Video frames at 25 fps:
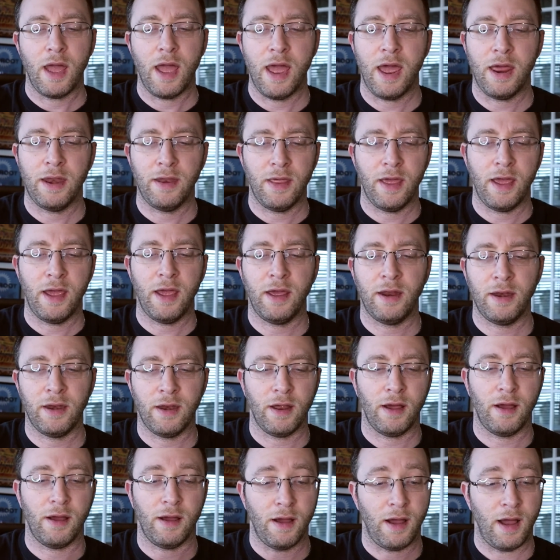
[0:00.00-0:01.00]
And
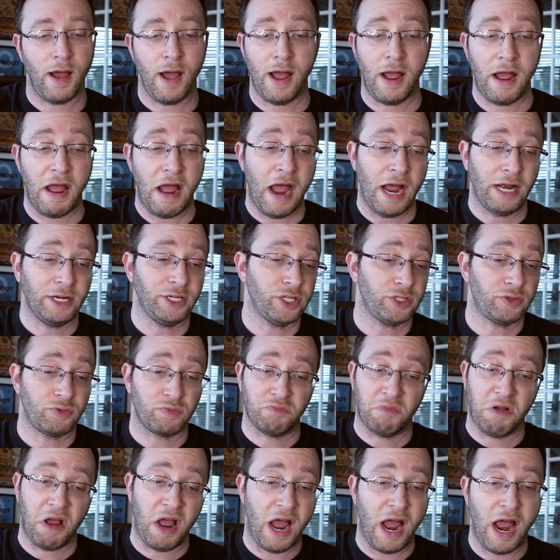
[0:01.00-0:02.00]
then I, I
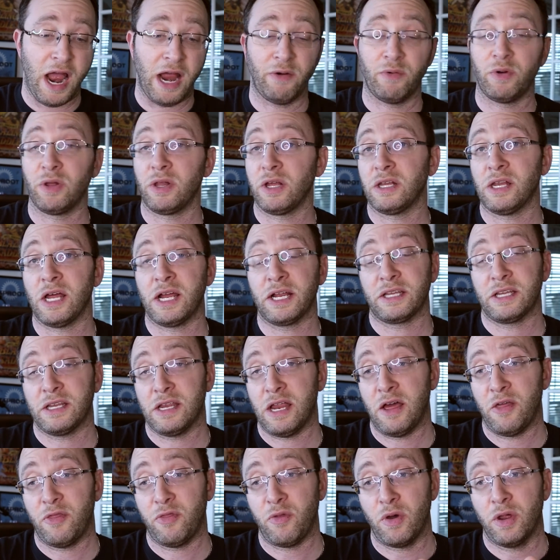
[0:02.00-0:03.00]
just, I really liked it.
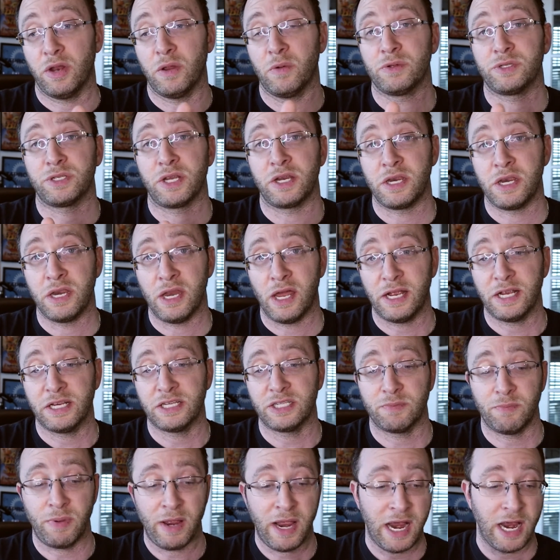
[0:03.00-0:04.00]
I thought it was a
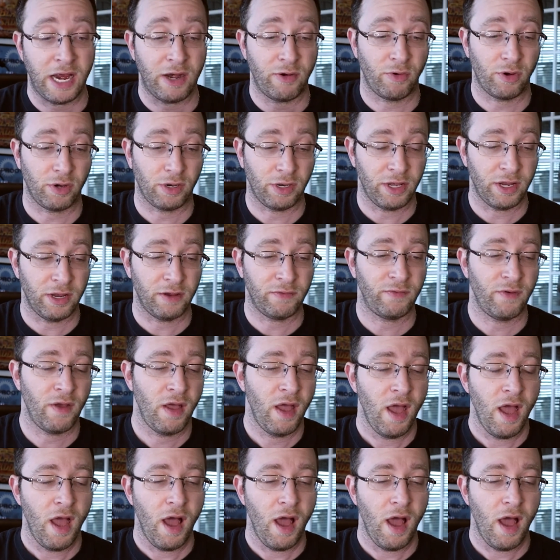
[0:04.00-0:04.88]
nice pain relief.